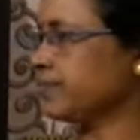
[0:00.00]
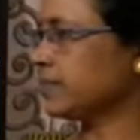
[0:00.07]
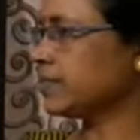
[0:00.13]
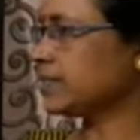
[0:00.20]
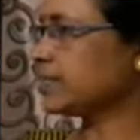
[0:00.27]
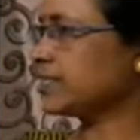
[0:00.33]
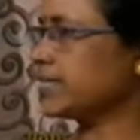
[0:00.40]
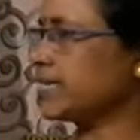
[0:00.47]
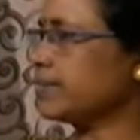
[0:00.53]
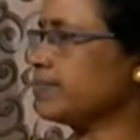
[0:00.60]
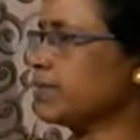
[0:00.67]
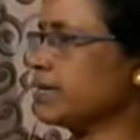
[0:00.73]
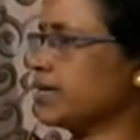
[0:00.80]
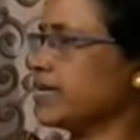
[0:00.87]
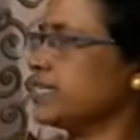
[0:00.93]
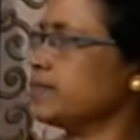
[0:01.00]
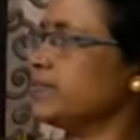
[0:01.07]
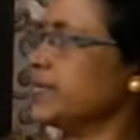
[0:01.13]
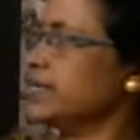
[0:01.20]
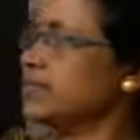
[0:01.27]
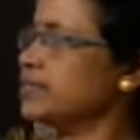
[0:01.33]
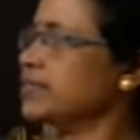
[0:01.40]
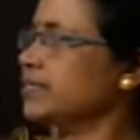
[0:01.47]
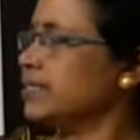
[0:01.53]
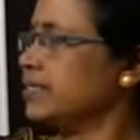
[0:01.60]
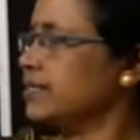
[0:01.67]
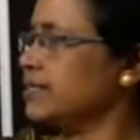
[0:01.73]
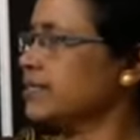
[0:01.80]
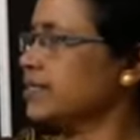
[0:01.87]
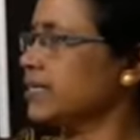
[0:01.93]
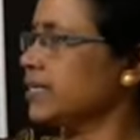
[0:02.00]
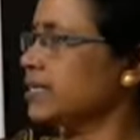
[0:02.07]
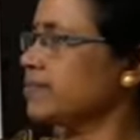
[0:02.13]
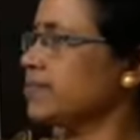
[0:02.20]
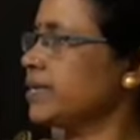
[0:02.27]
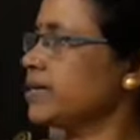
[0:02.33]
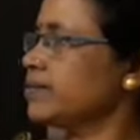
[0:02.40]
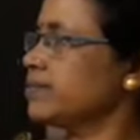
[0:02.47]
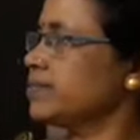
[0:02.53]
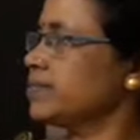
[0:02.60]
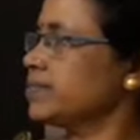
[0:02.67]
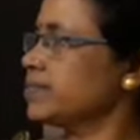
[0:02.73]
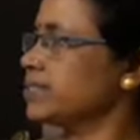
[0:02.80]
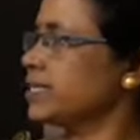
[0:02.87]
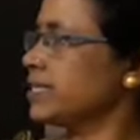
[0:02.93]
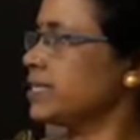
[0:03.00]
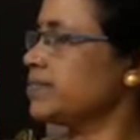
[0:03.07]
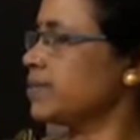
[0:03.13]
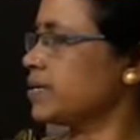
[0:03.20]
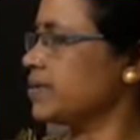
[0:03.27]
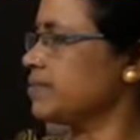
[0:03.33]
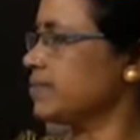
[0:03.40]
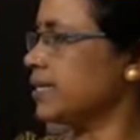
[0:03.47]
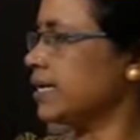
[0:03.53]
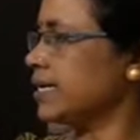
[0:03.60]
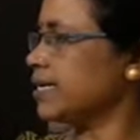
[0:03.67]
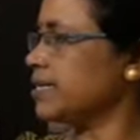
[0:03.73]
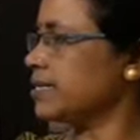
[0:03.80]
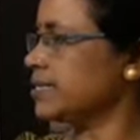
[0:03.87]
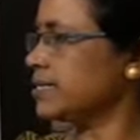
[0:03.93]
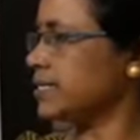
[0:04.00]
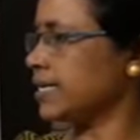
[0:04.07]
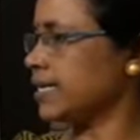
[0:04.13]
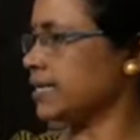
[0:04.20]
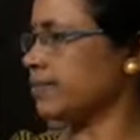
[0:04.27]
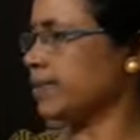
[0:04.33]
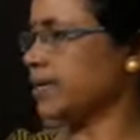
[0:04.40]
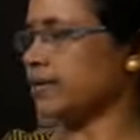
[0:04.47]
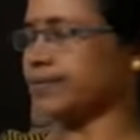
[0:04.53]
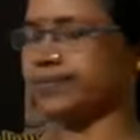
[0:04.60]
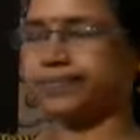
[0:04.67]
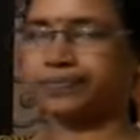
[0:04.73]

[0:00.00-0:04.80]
Same arrangement in cerebrum and cerebellum.